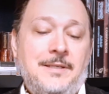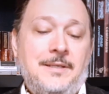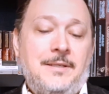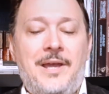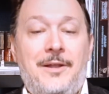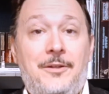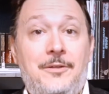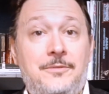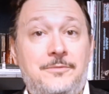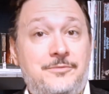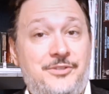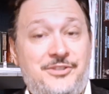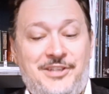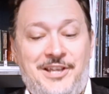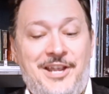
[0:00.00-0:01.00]

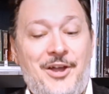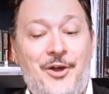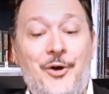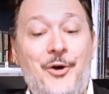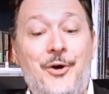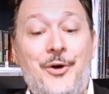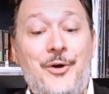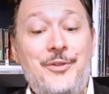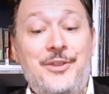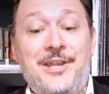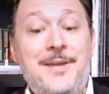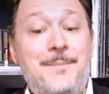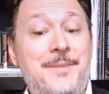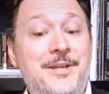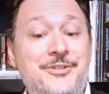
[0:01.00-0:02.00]
Well, say all
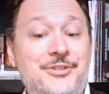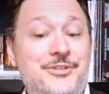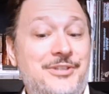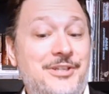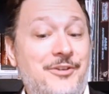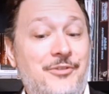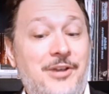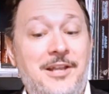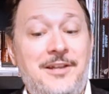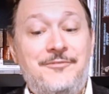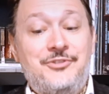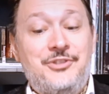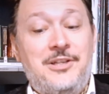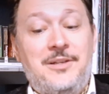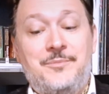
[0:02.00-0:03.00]
the ambitious and
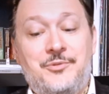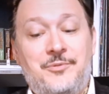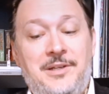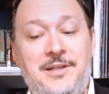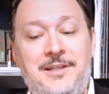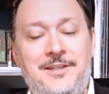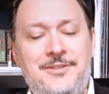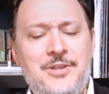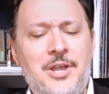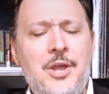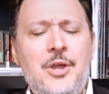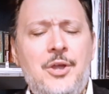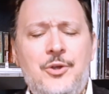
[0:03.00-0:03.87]
creative GMs reading this,